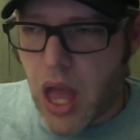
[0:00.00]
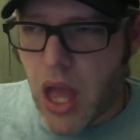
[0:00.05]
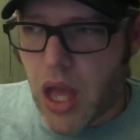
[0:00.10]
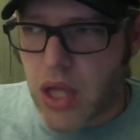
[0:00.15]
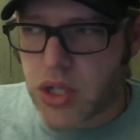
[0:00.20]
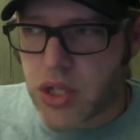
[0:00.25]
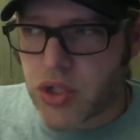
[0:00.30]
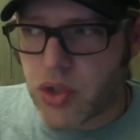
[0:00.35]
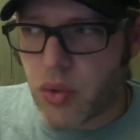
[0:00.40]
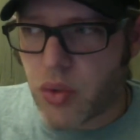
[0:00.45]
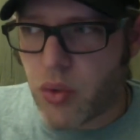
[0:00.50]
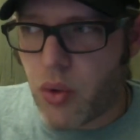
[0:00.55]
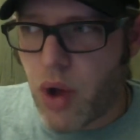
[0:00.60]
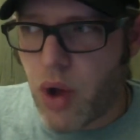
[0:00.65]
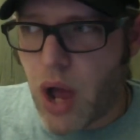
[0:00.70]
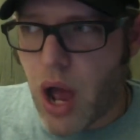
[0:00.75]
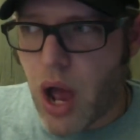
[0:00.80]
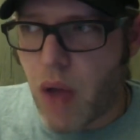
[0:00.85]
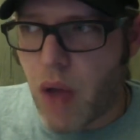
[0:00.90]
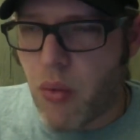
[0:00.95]
So
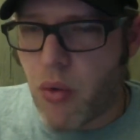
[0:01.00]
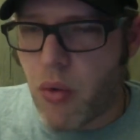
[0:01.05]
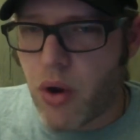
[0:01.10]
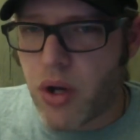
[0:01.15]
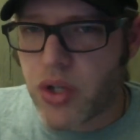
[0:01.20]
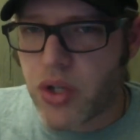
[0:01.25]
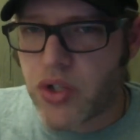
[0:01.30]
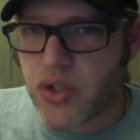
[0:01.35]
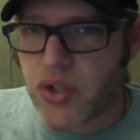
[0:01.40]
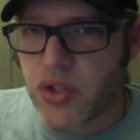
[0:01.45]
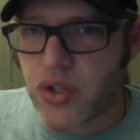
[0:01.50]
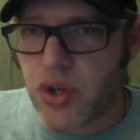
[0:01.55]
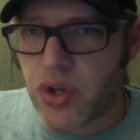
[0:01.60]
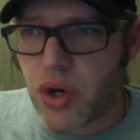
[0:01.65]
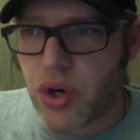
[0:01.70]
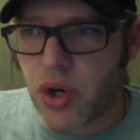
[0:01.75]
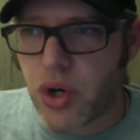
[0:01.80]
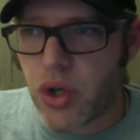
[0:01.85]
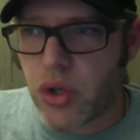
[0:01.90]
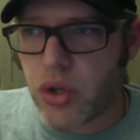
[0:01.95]
I want to
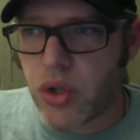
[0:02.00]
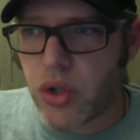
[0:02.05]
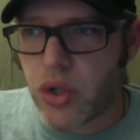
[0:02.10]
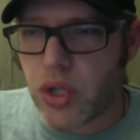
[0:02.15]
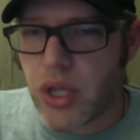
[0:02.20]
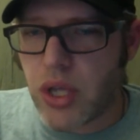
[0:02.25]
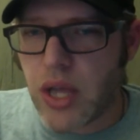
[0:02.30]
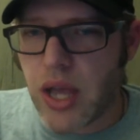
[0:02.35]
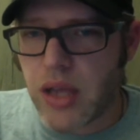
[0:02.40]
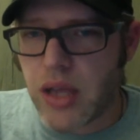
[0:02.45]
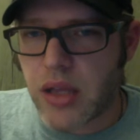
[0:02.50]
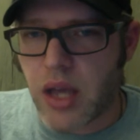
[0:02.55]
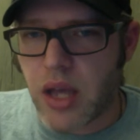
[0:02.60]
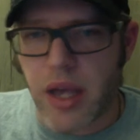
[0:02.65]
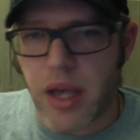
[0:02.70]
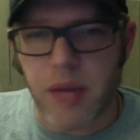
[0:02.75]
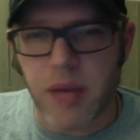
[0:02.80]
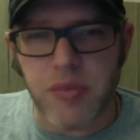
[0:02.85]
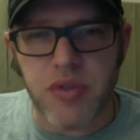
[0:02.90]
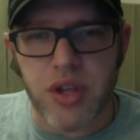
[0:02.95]
start looking at the
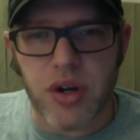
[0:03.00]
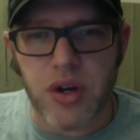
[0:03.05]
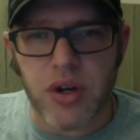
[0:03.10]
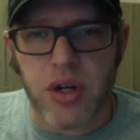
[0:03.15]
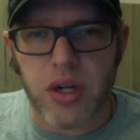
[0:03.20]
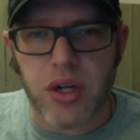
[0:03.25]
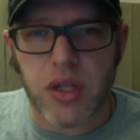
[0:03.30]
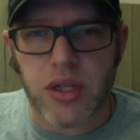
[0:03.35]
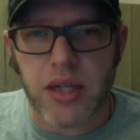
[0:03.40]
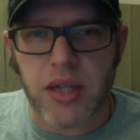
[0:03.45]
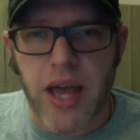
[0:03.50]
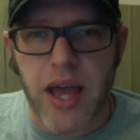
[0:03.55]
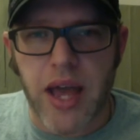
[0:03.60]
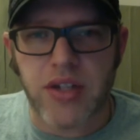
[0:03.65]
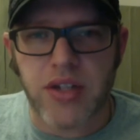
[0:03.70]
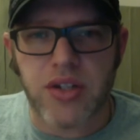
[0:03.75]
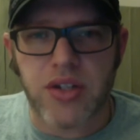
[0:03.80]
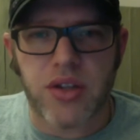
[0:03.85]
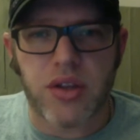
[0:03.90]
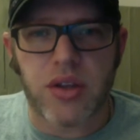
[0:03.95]
items that are going to
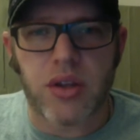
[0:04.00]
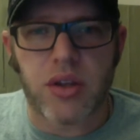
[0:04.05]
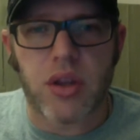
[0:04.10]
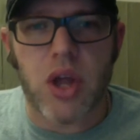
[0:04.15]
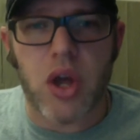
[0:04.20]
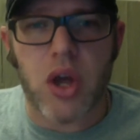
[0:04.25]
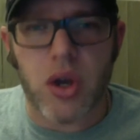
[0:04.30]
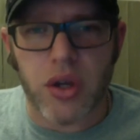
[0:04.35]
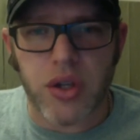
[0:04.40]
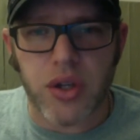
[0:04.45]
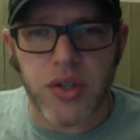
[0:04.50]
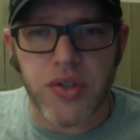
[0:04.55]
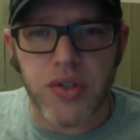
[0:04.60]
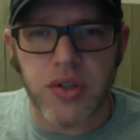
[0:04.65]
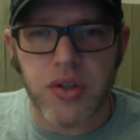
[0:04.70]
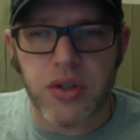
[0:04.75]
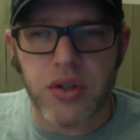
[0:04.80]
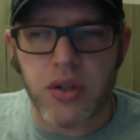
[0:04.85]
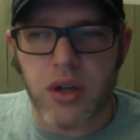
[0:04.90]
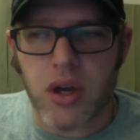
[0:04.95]
last the
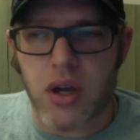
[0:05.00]
longest.